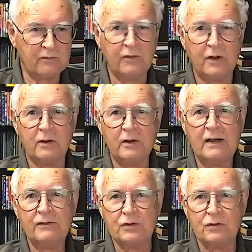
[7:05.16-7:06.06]

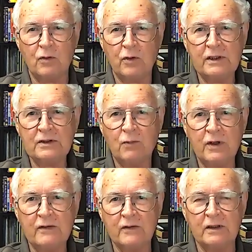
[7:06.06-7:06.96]
photographs, drawings,
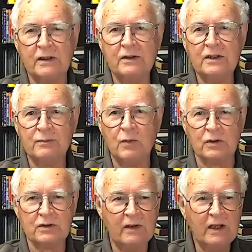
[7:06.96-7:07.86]
whatever, in these
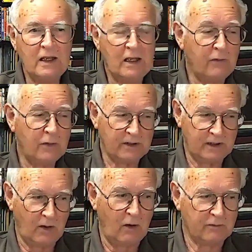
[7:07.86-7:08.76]
books. If you can
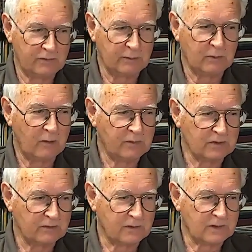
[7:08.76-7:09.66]
get hold of some
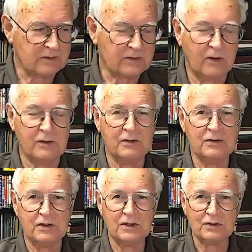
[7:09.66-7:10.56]
copies of these, I'd
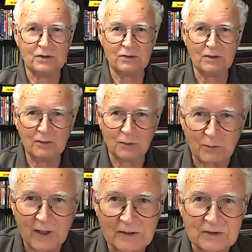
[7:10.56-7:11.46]
suggest you look
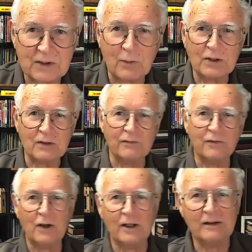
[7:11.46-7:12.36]
around and see what you can
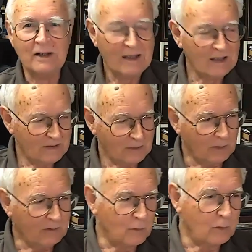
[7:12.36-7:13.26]
find. The
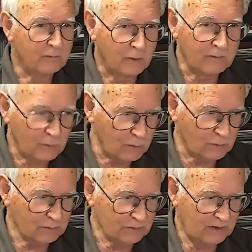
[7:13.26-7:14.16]
Review of
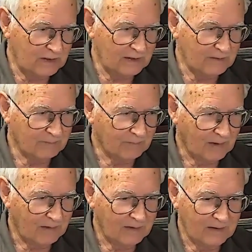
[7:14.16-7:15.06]
Reviews.
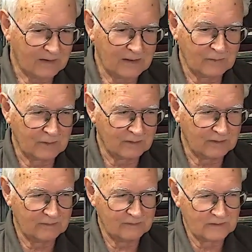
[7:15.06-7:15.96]
And even
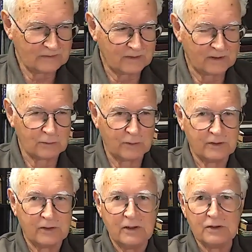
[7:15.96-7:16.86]
yesterday I was looking
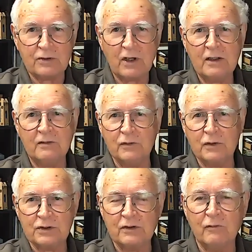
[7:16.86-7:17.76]
at the Australian
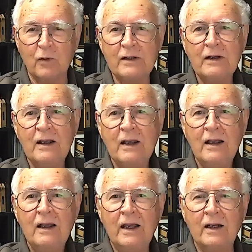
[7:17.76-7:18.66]
version of one,
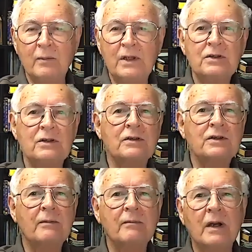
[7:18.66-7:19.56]
and it mentioned
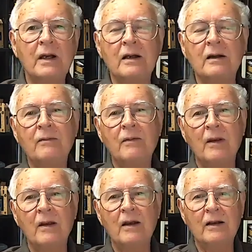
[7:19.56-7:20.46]
some,
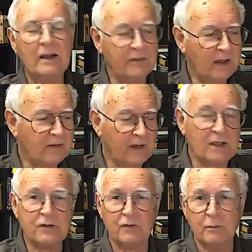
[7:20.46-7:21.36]
and they have
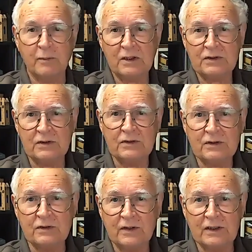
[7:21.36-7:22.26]
ads for medicines
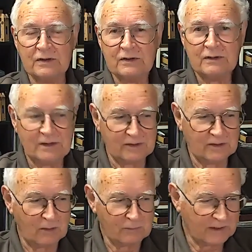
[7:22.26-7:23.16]
and things in the
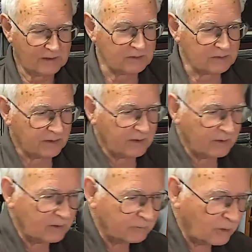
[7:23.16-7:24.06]
old days.
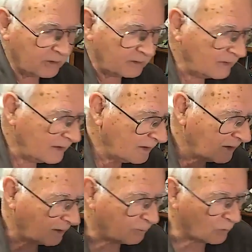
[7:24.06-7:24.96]
Incidentally, I've got
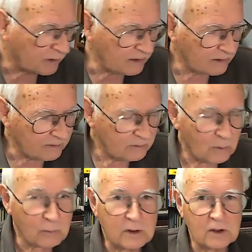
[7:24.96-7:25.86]
a book here
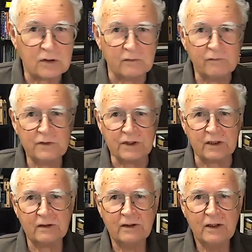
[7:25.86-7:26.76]
called Kitchen
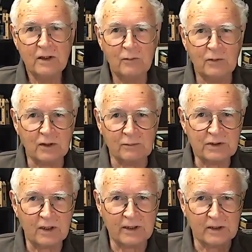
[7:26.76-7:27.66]
Physic, which I'm
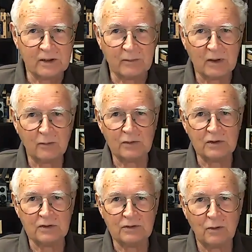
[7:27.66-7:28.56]
selling at the moment, which
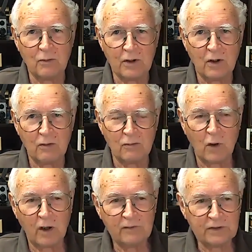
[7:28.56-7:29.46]
is all the old
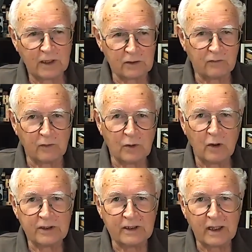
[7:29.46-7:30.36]
wives' tales from
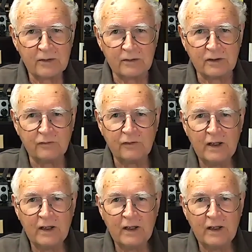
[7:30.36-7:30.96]
1900 of